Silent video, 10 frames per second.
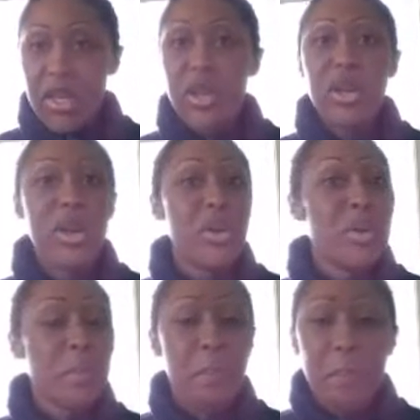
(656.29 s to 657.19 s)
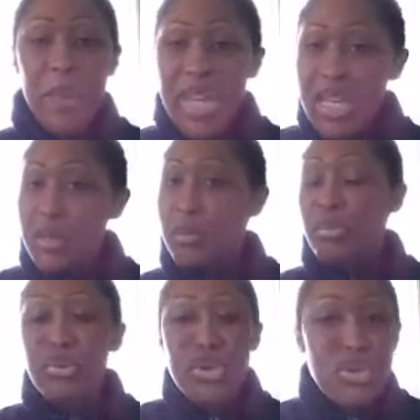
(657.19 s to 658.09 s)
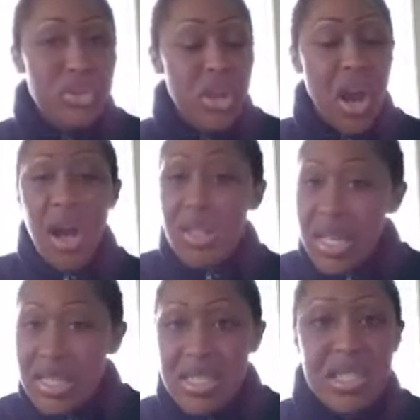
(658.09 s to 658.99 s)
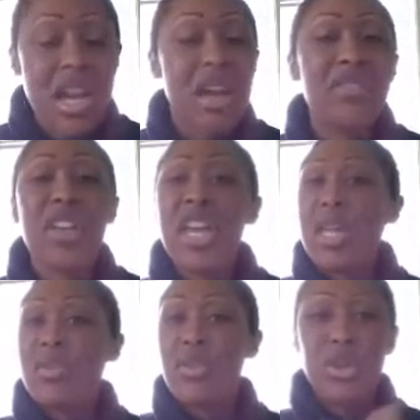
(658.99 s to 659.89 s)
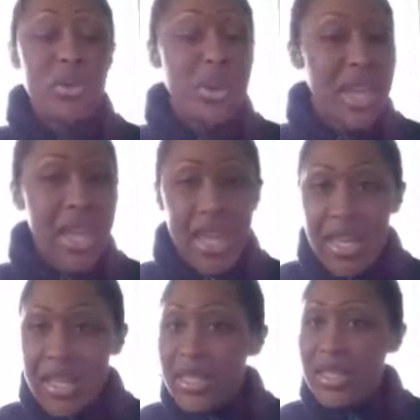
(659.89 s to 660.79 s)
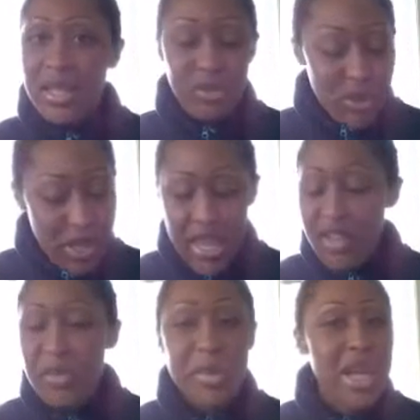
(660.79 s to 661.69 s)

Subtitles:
beaten, bruised, all that stuff. If you can't give up